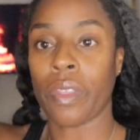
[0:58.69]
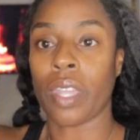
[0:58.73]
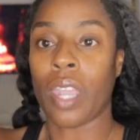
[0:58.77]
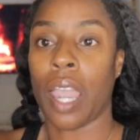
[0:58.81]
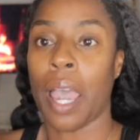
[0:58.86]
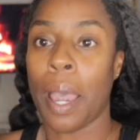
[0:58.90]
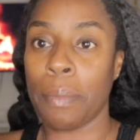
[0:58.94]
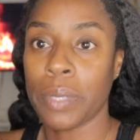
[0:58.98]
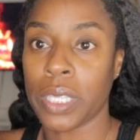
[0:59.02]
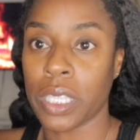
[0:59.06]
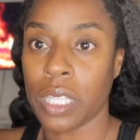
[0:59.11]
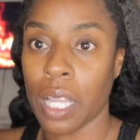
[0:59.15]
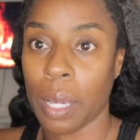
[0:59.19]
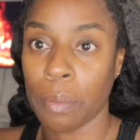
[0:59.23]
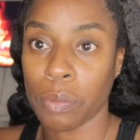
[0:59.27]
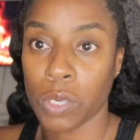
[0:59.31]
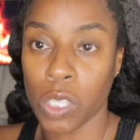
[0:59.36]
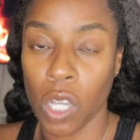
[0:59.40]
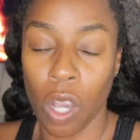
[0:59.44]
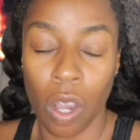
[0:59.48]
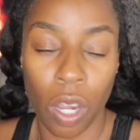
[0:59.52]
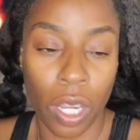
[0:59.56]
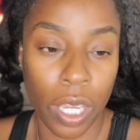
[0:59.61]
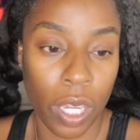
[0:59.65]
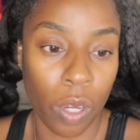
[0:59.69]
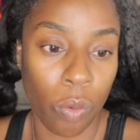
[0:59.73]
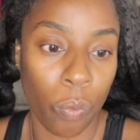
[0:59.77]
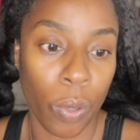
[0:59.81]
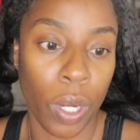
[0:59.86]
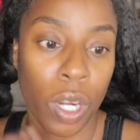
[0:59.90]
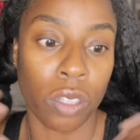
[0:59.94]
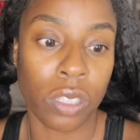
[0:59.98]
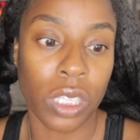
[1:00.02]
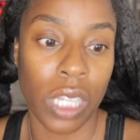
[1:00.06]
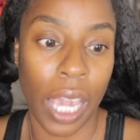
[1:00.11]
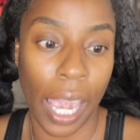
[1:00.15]
I'm going to stop talking. We're
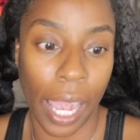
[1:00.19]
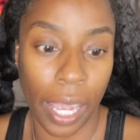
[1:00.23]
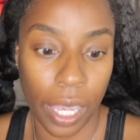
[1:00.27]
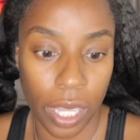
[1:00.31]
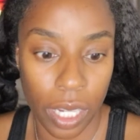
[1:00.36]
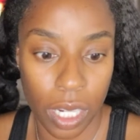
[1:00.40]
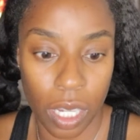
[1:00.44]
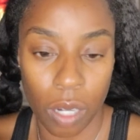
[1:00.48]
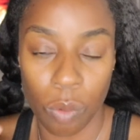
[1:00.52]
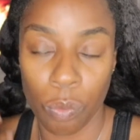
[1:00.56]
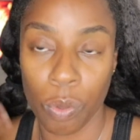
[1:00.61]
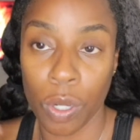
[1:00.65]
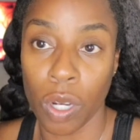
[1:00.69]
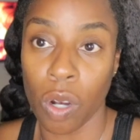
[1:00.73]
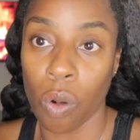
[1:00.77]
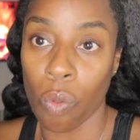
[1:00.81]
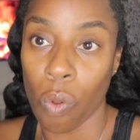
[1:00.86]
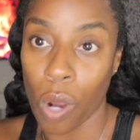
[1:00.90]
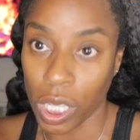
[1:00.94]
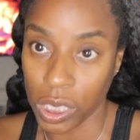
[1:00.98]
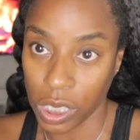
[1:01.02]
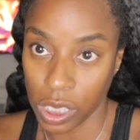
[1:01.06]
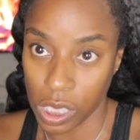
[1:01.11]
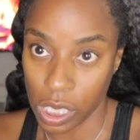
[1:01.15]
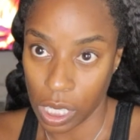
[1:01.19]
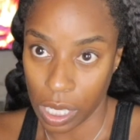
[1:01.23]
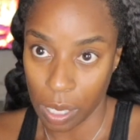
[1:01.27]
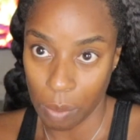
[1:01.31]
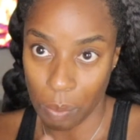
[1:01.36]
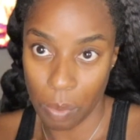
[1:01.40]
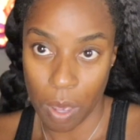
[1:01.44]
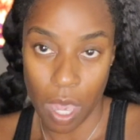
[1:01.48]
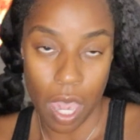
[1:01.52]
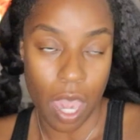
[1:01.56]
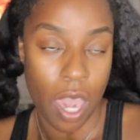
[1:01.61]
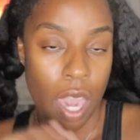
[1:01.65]
going to tack it up. We're going to wash it
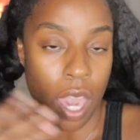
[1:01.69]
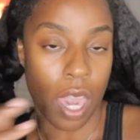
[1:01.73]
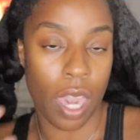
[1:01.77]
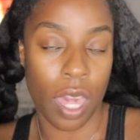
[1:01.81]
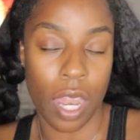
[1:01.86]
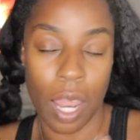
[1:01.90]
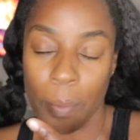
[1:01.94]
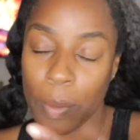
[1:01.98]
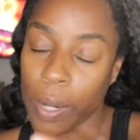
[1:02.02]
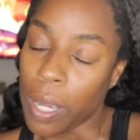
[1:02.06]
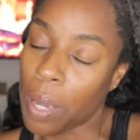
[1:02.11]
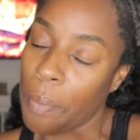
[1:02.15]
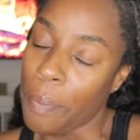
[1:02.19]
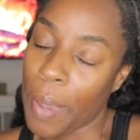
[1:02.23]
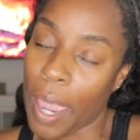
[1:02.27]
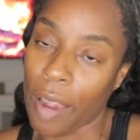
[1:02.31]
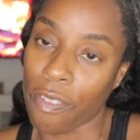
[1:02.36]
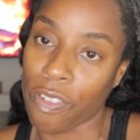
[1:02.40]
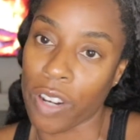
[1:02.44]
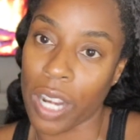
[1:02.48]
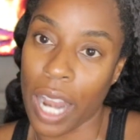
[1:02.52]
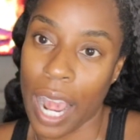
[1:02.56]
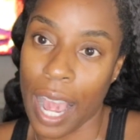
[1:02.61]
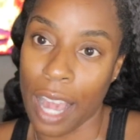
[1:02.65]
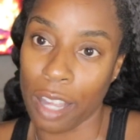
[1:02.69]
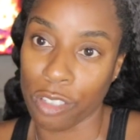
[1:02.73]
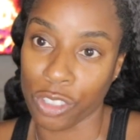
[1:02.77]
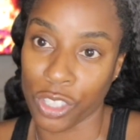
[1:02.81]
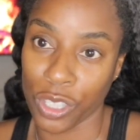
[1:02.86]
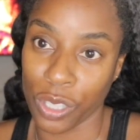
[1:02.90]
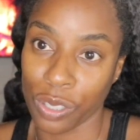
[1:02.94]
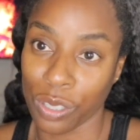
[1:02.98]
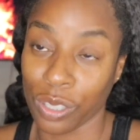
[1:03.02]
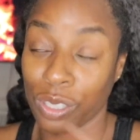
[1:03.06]
up. And I'm going to come back for the outro.